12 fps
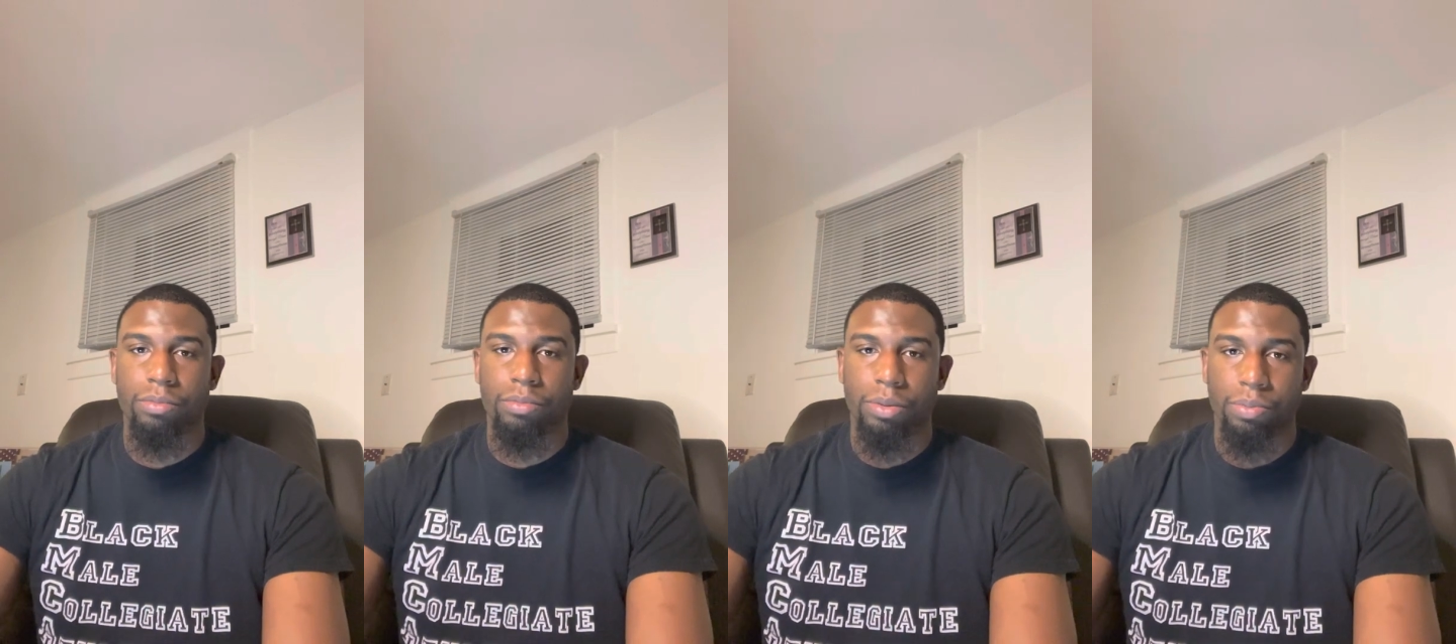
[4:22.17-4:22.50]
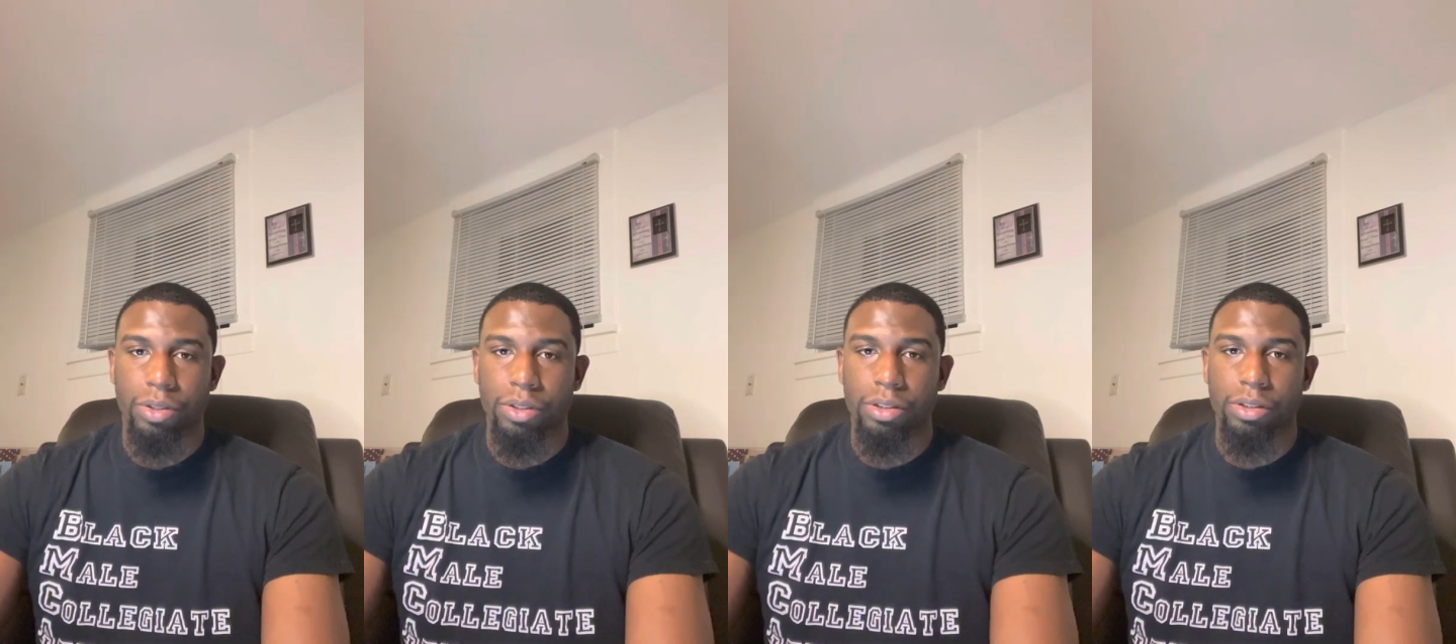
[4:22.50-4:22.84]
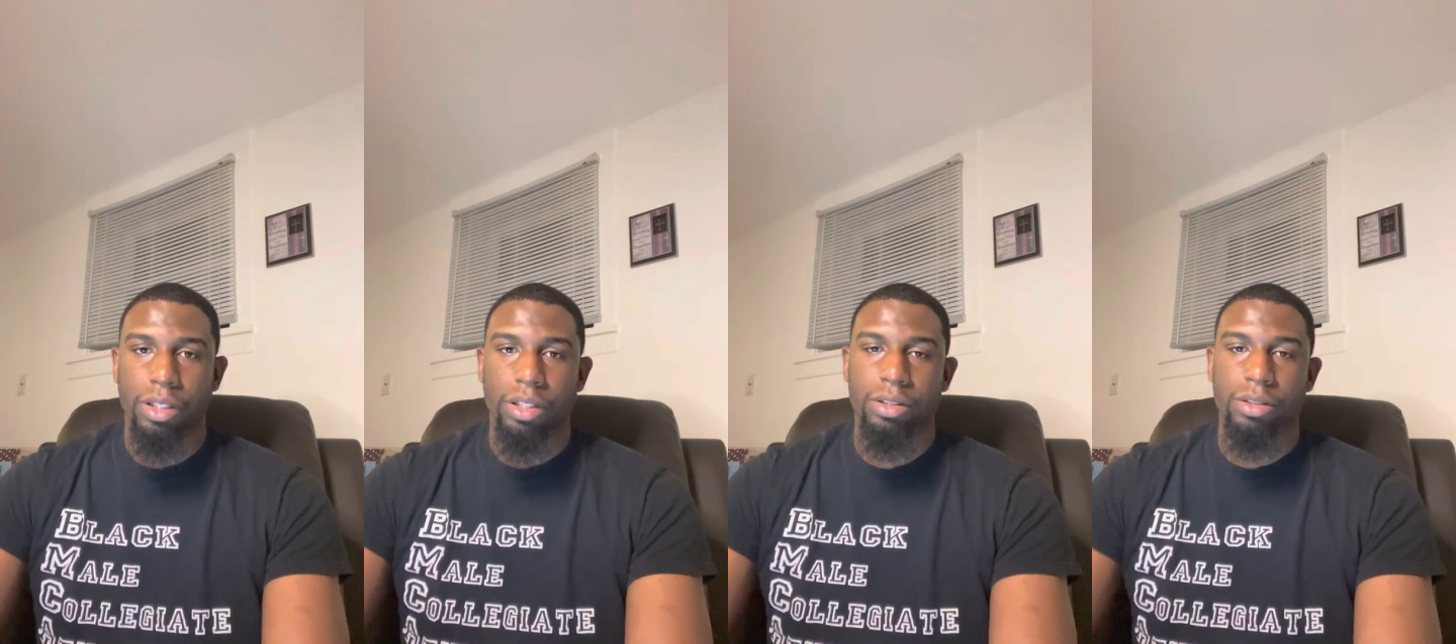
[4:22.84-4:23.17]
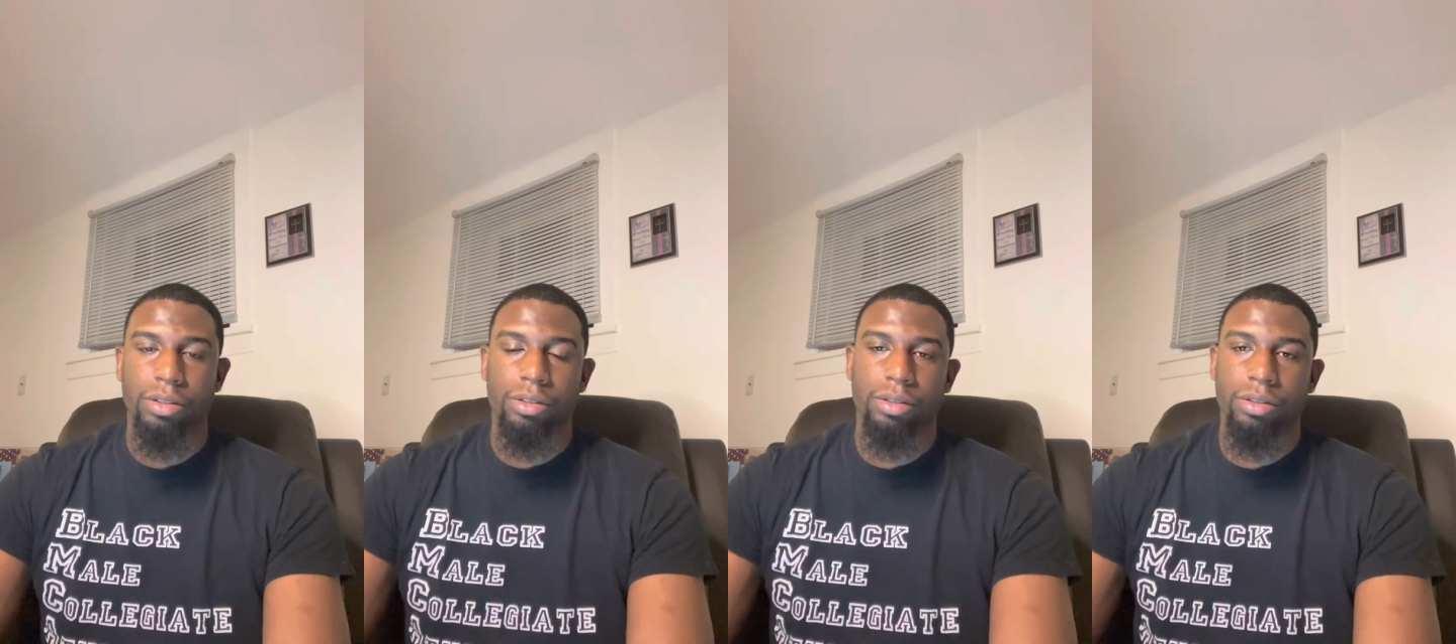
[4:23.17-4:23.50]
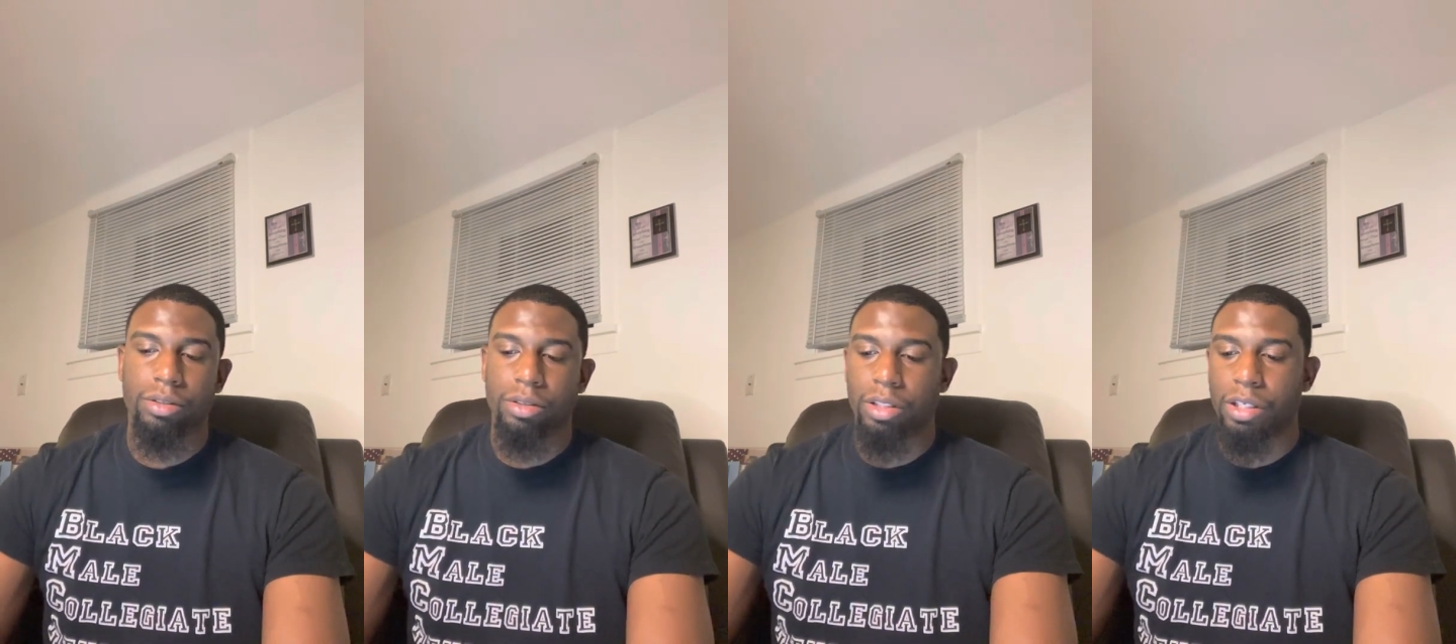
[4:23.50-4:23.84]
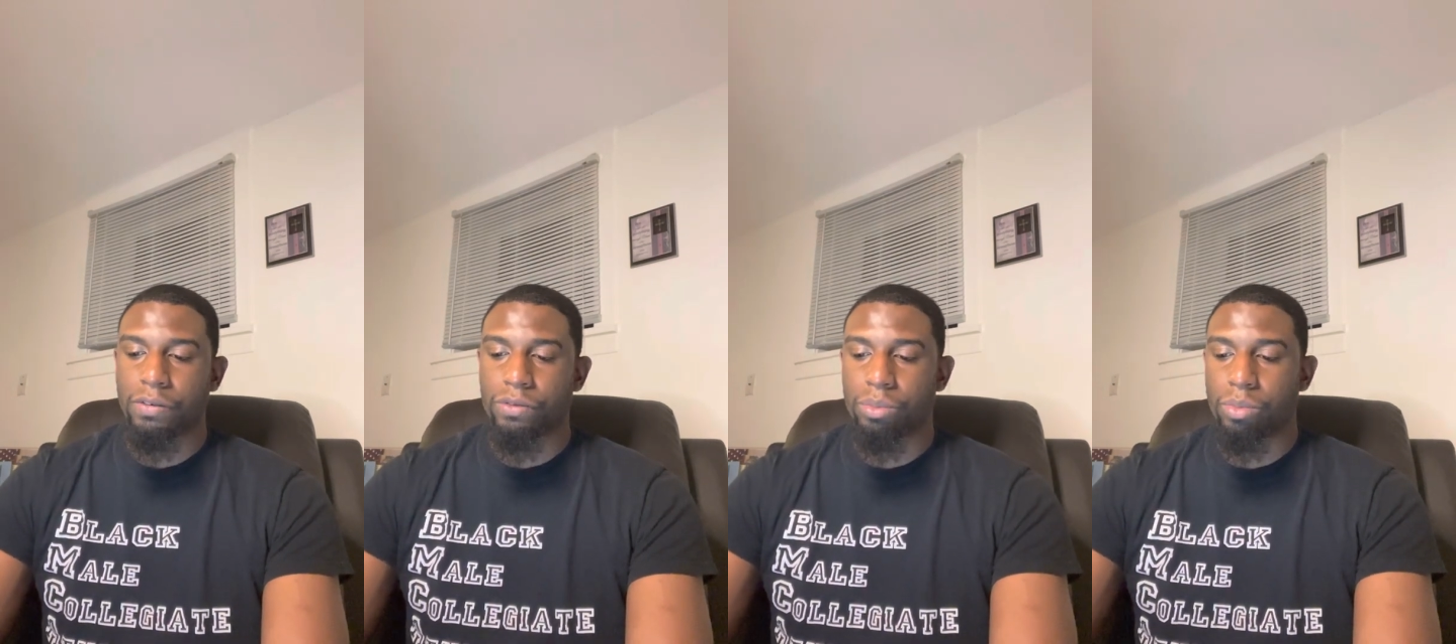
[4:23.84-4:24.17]
the presentation to
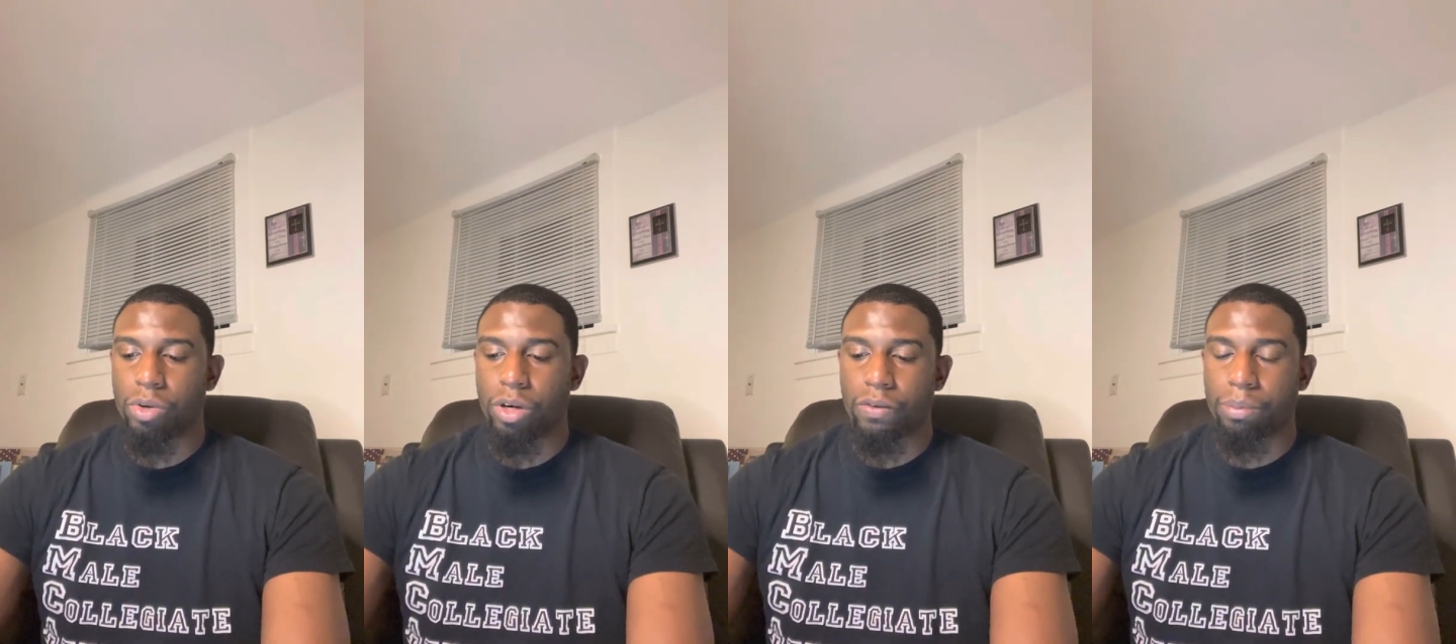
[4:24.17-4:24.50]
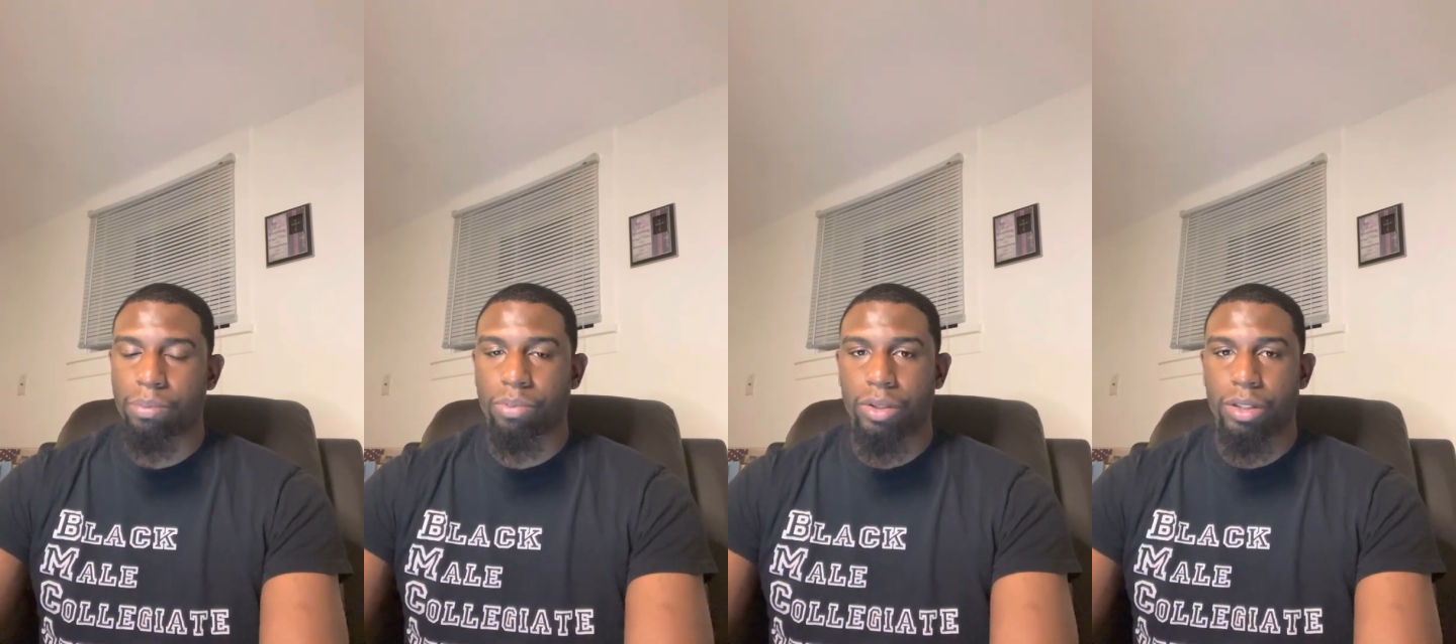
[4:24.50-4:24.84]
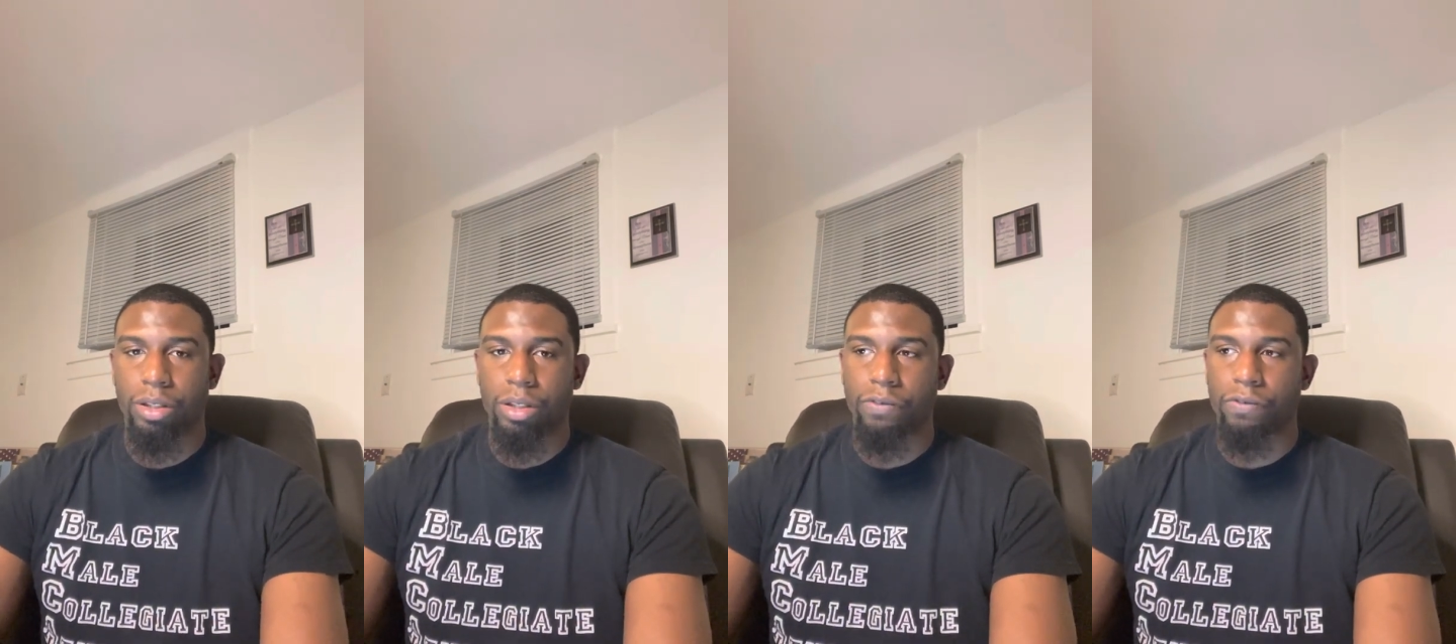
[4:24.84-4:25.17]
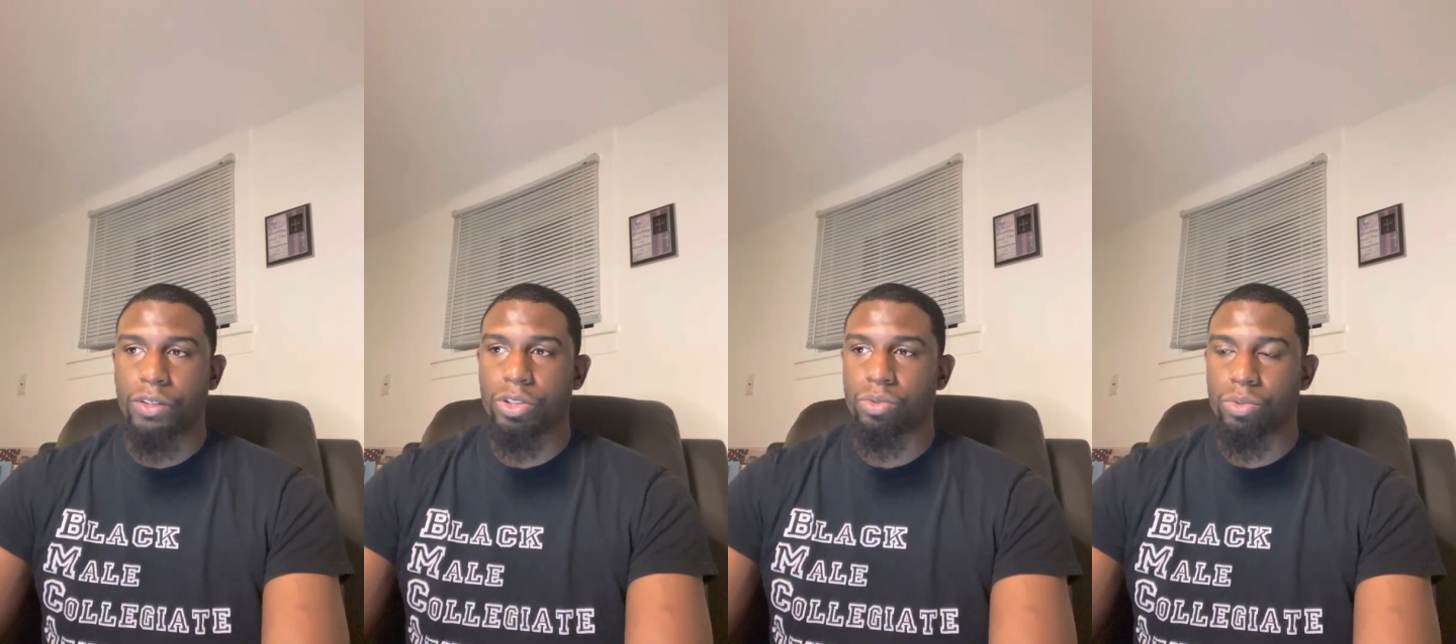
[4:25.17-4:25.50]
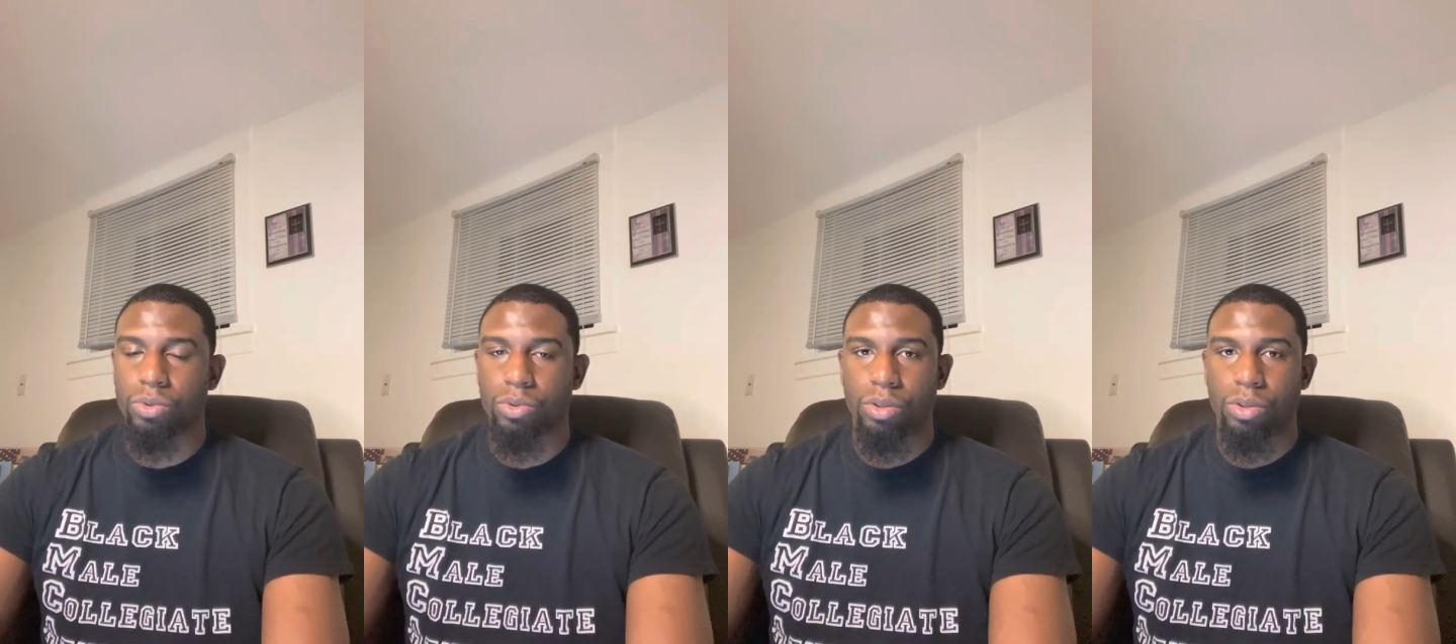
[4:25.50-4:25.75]
give you more of a visual